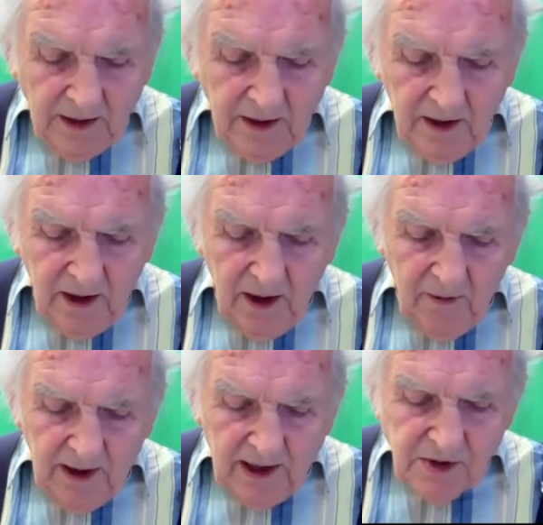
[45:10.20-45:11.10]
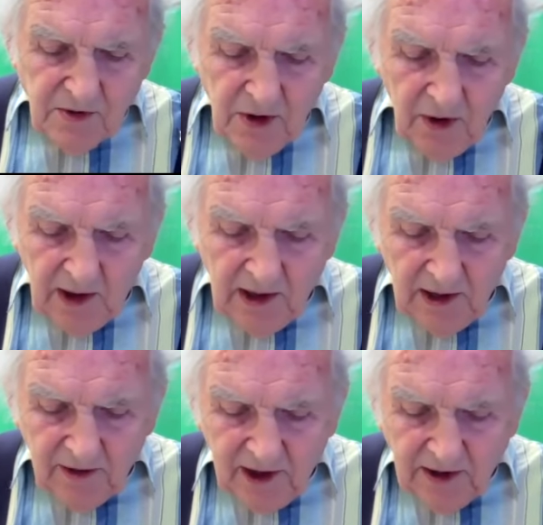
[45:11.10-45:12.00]
As you know,
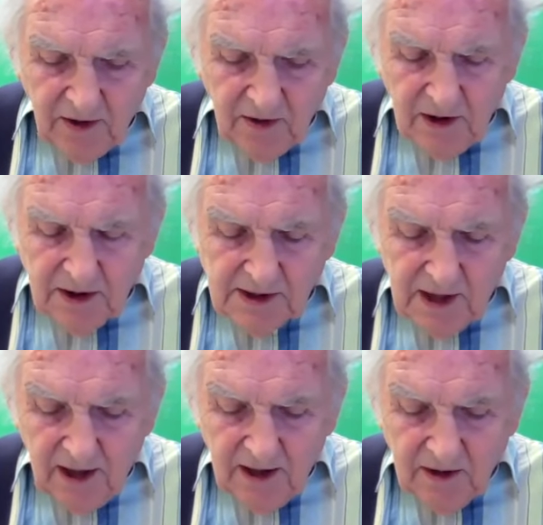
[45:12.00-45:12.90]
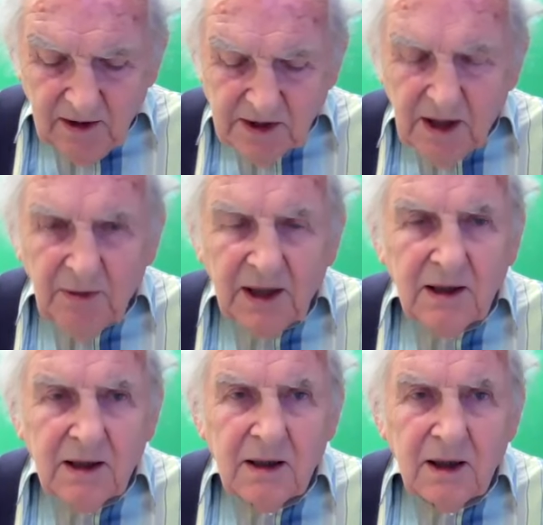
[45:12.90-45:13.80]
Anant, I don't understand some
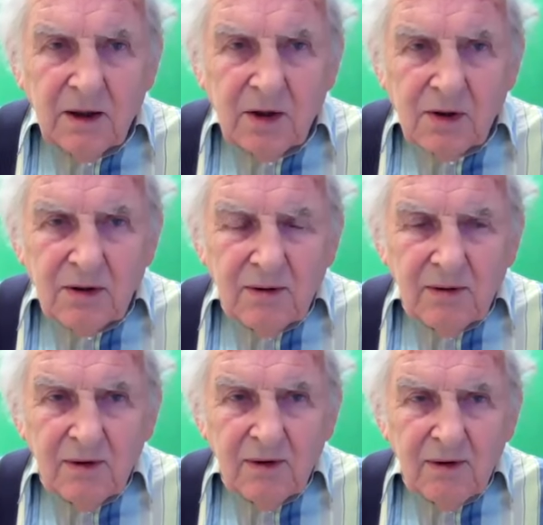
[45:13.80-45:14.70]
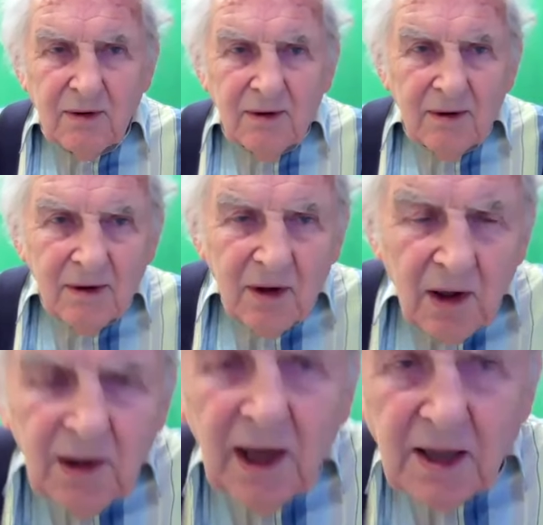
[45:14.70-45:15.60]
Indian English.
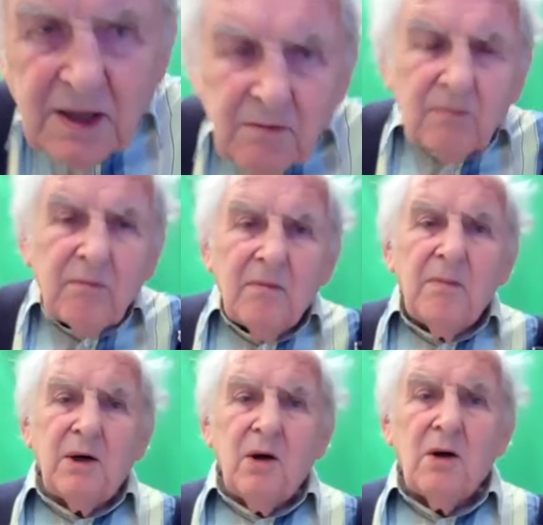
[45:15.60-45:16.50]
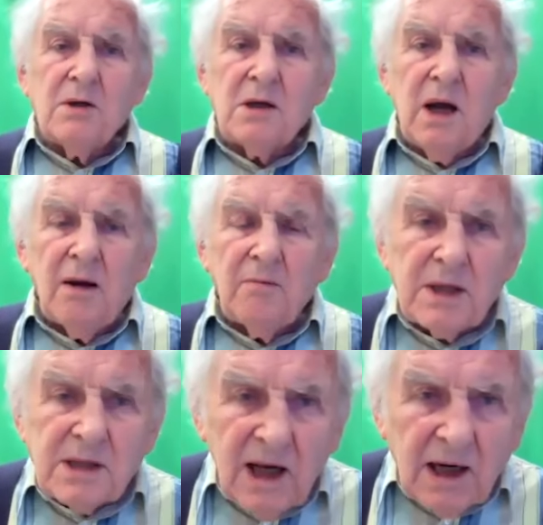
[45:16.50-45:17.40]
And that's because I'm
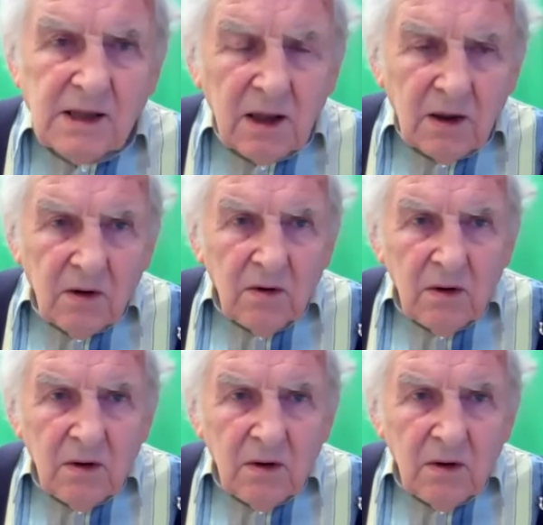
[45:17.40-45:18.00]
dyslexic.